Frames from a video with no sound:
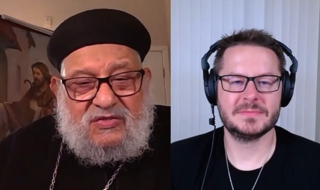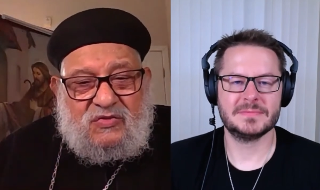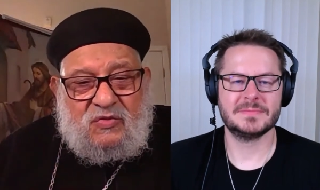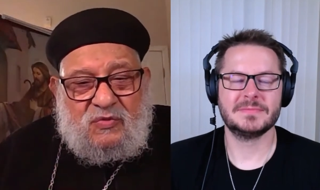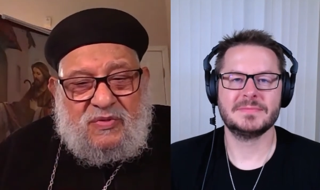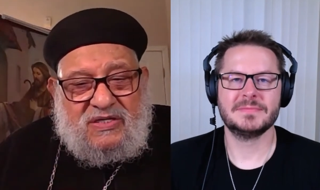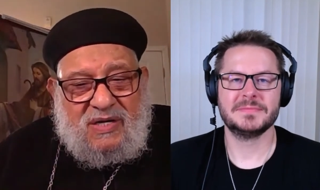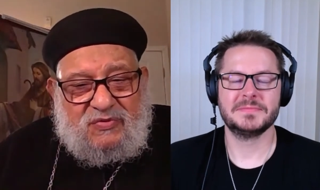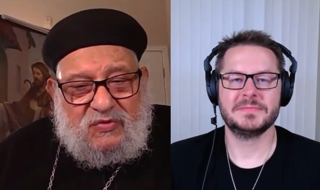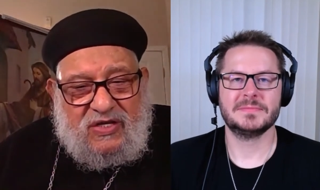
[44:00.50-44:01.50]
Speaker 1: to
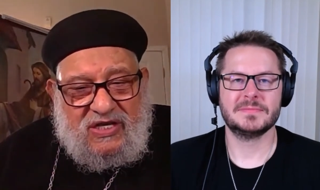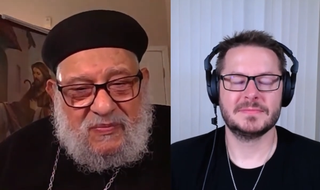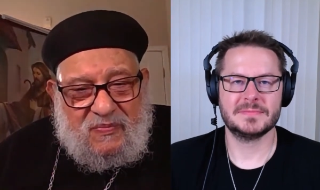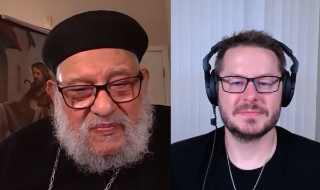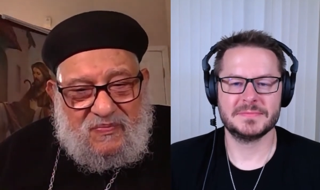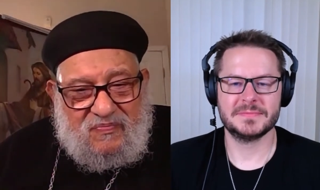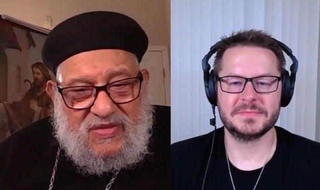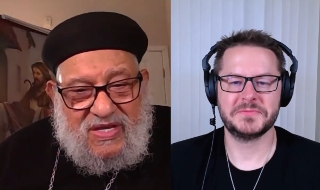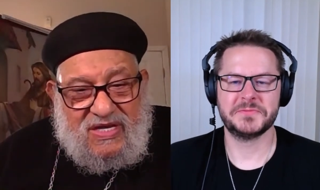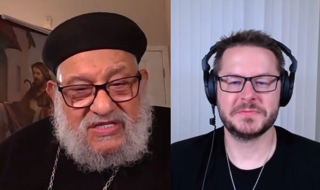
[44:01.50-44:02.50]
become to Him.
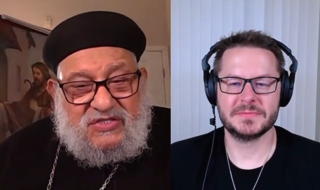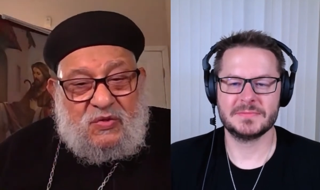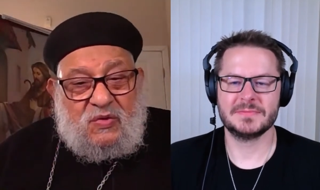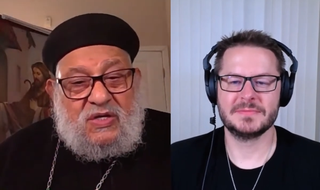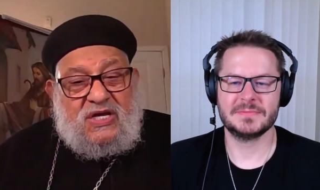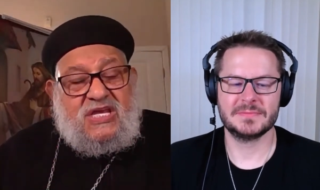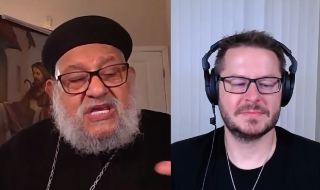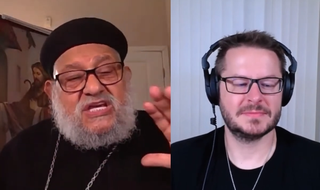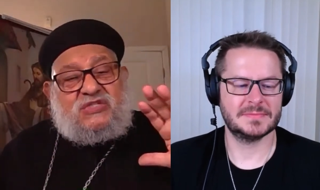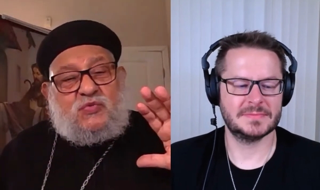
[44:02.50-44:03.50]
So
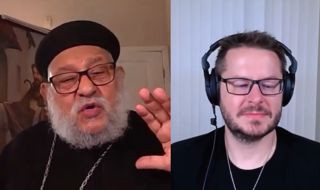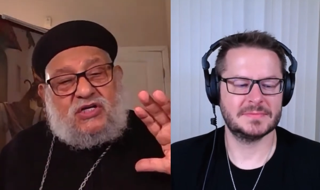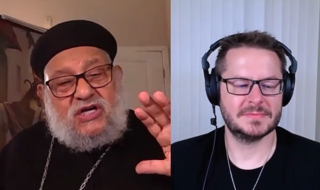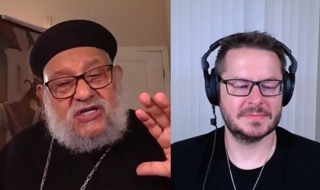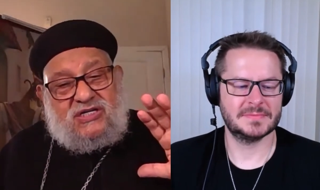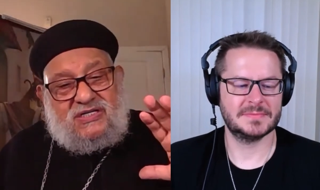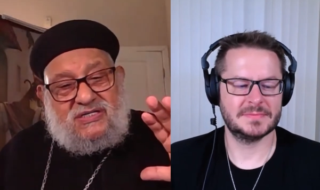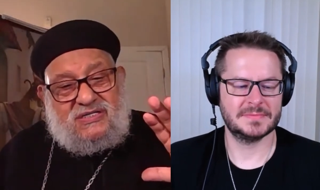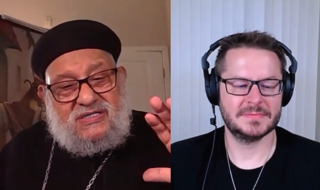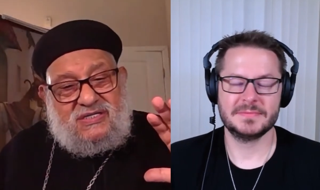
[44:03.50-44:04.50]
He is working.
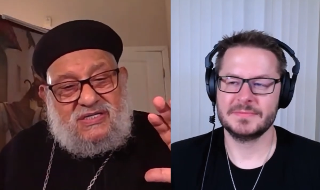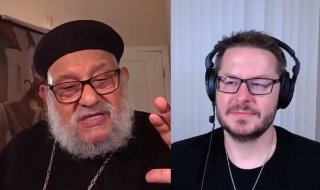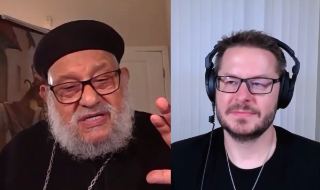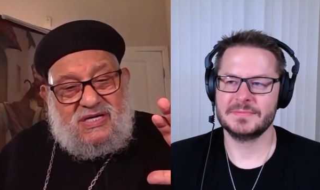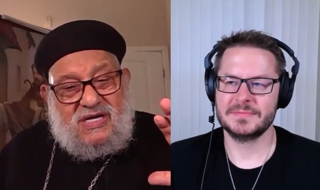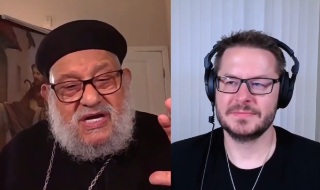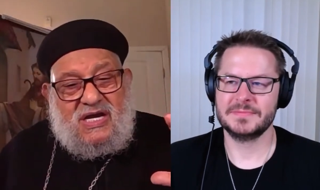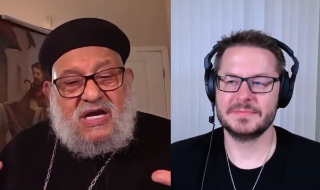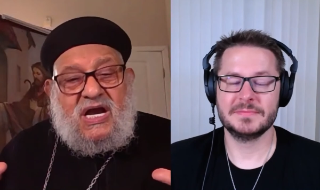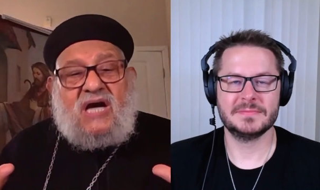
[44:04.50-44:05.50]

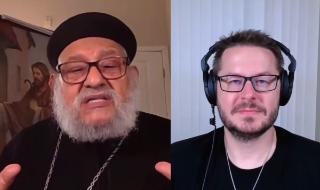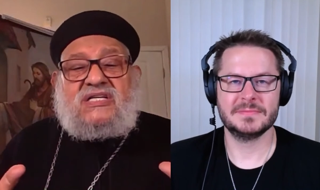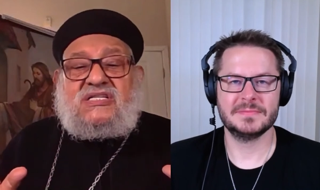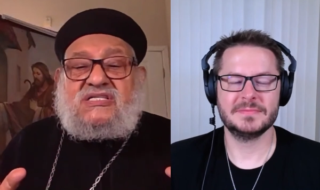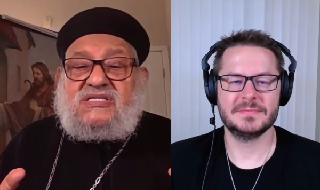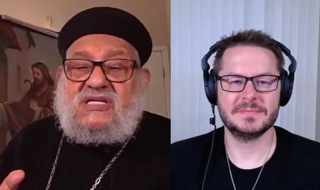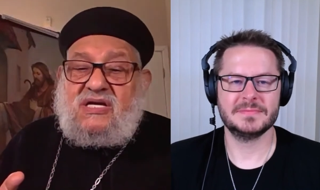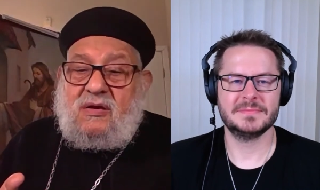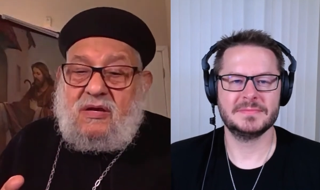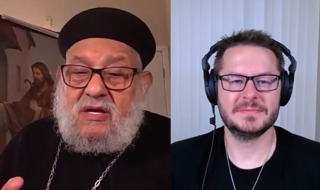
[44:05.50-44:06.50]
God is
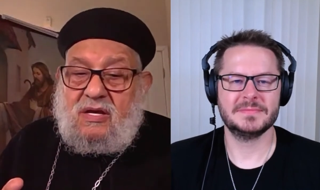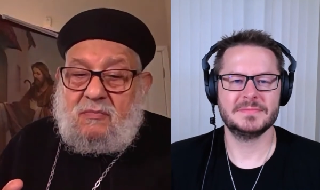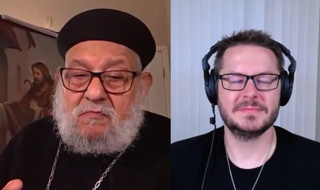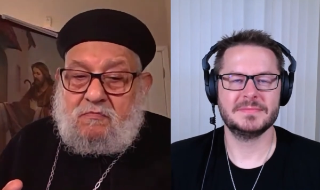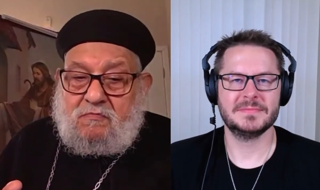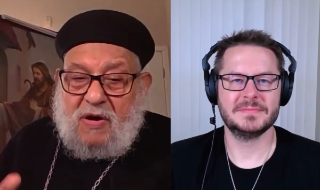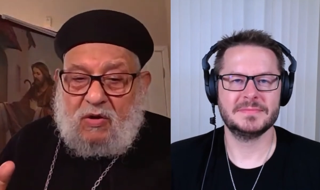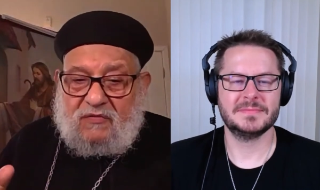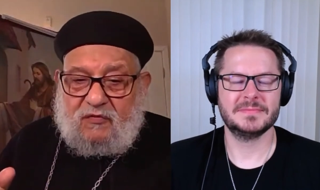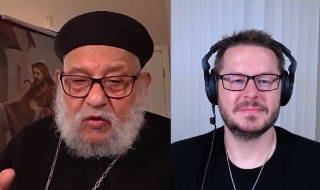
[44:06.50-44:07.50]

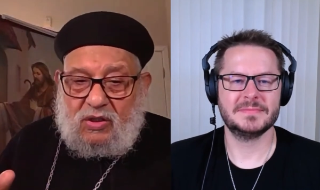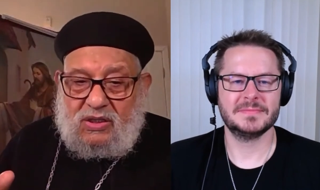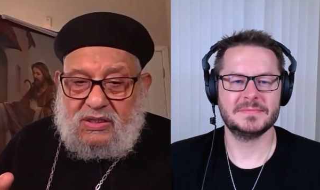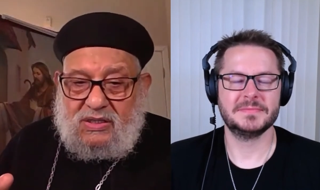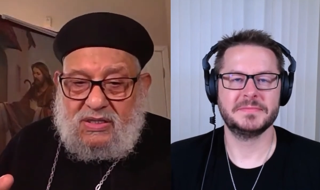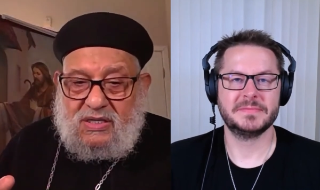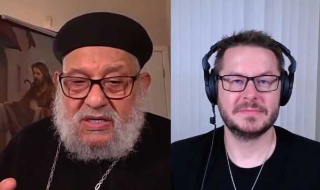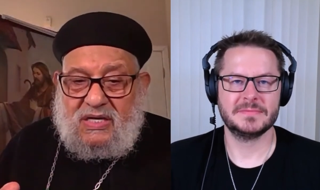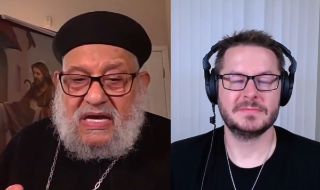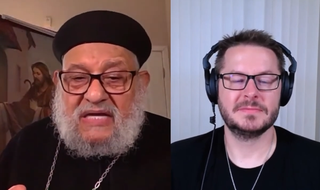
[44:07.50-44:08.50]
powerful
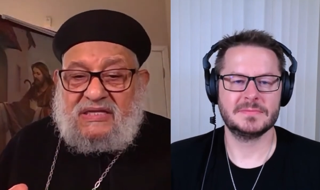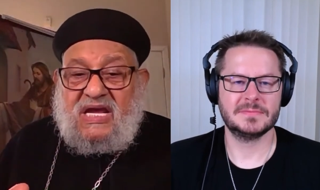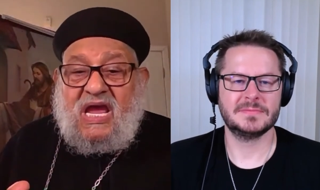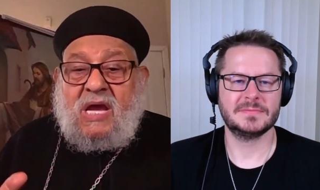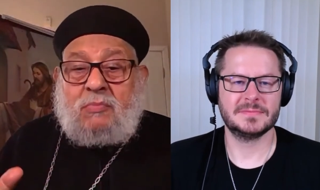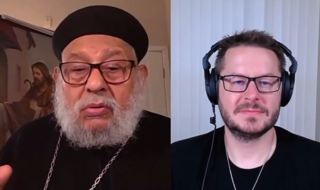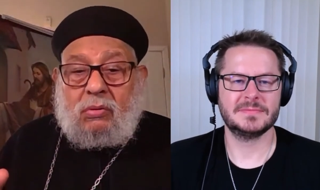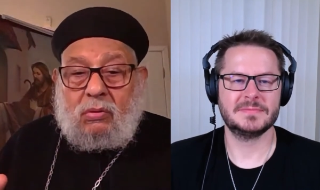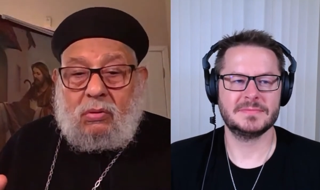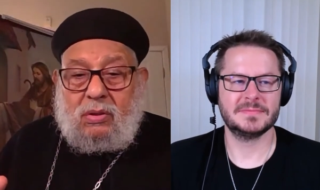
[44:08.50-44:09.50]
and
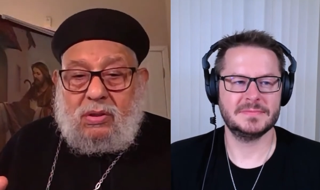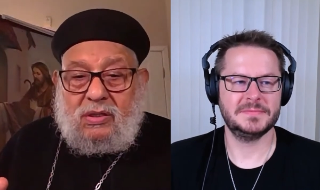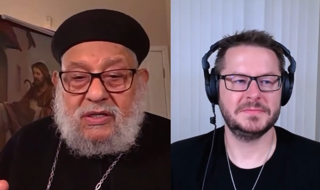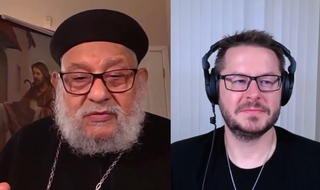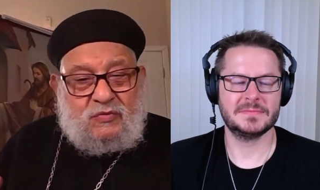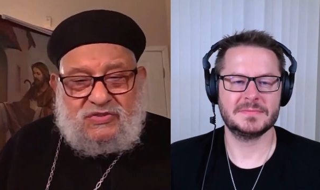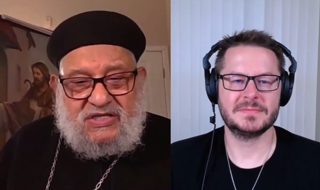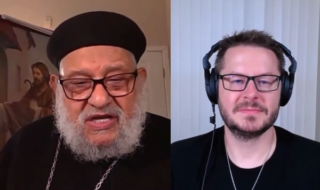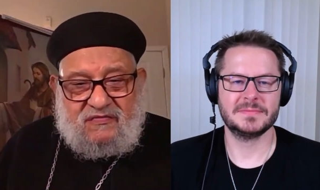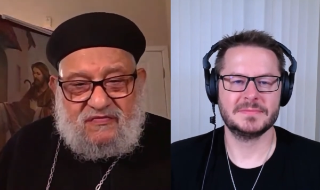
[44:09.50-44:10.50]
able to
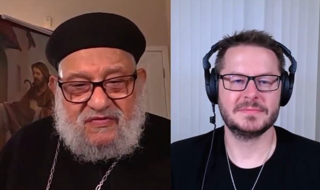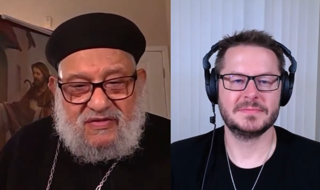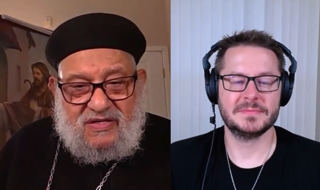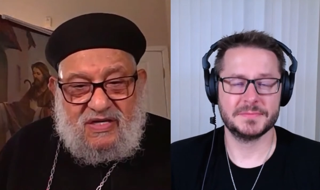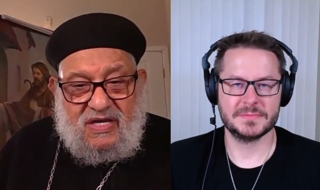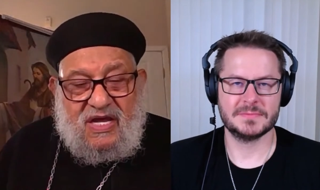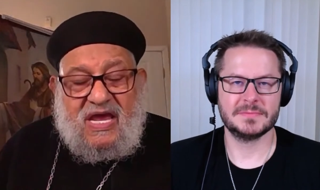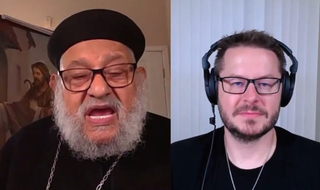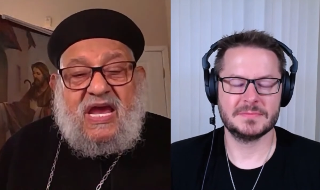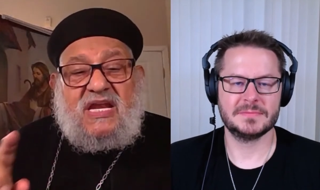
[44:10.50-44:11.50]
save
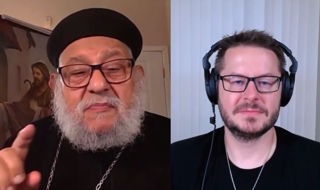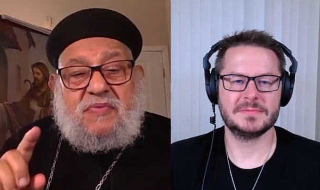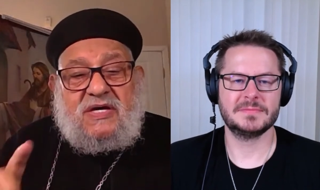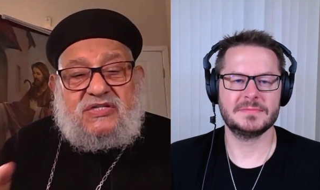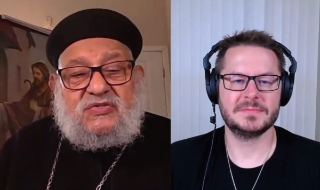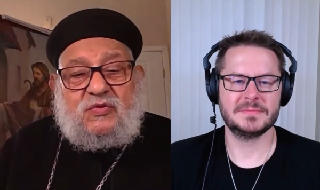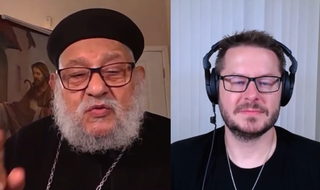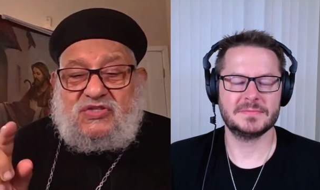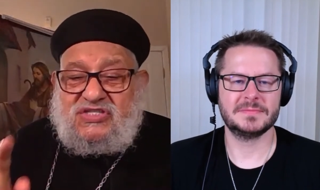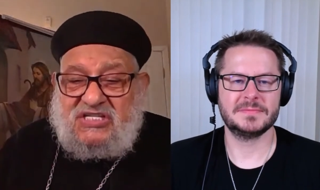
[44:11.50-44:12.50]
any person
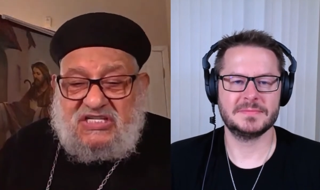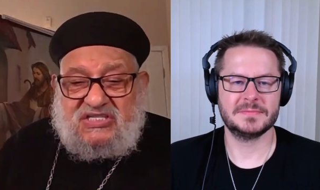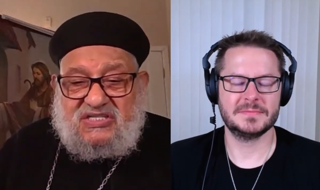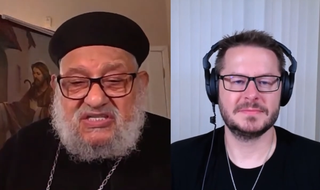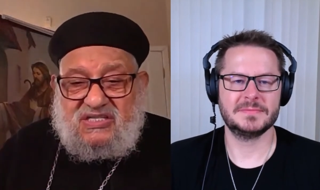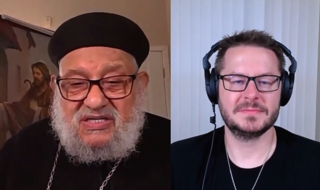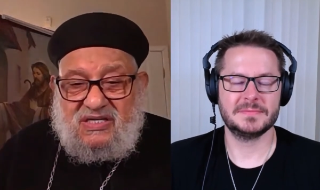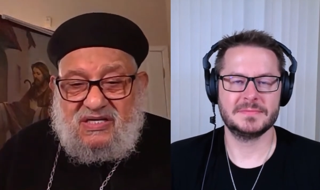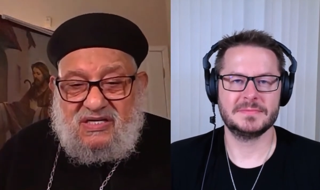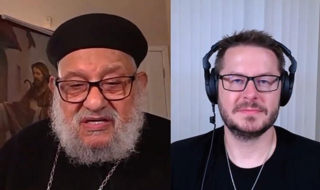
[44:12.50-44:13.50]
who seeks
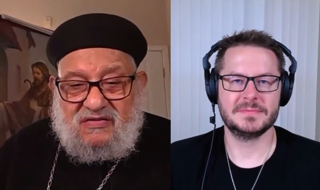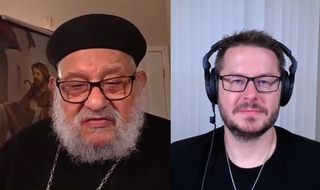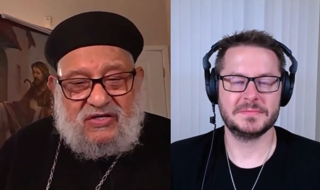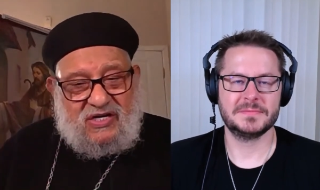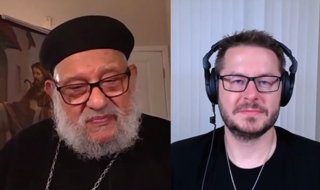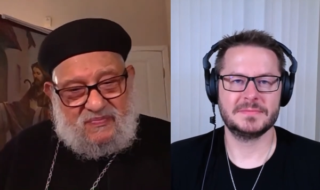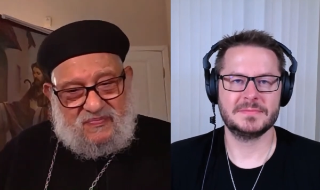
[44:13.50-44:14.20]
for Him.